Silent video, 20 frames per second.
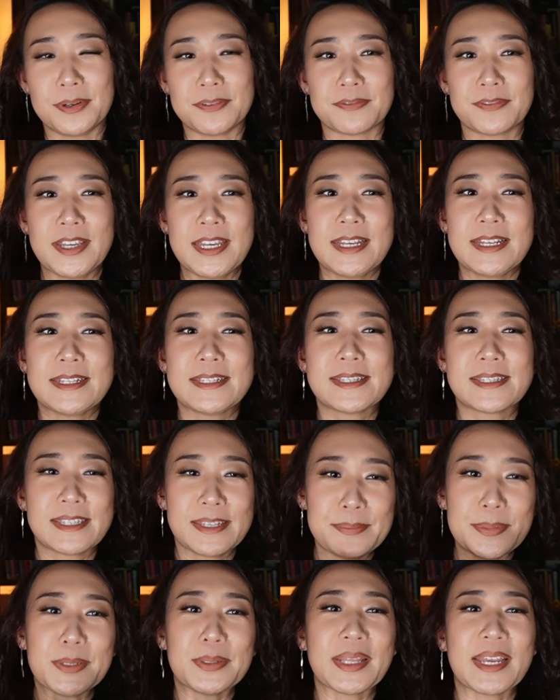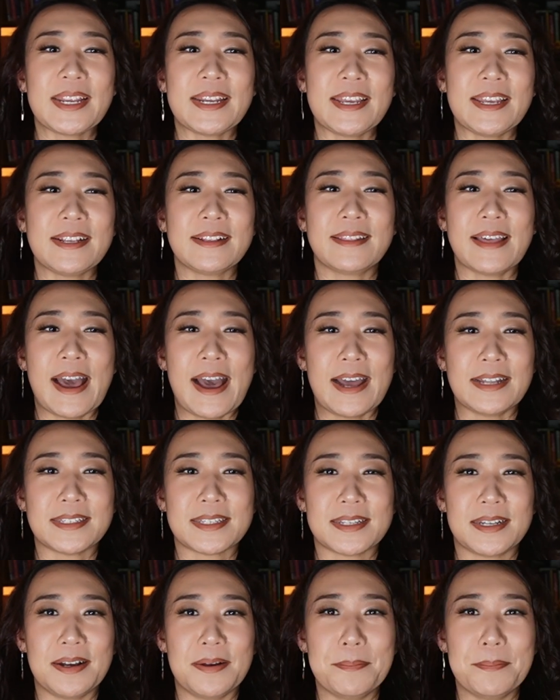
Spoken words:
of simulating that